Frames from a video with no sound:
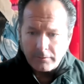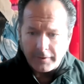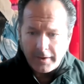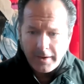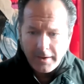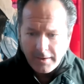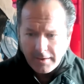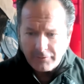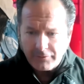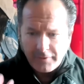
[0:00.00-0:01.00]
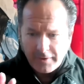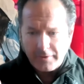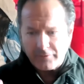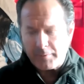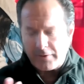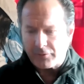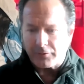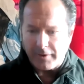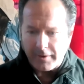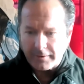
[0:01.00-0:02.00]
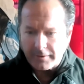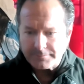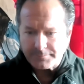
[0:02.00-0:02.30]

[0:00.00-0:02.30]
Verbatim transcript: Today is a very special day.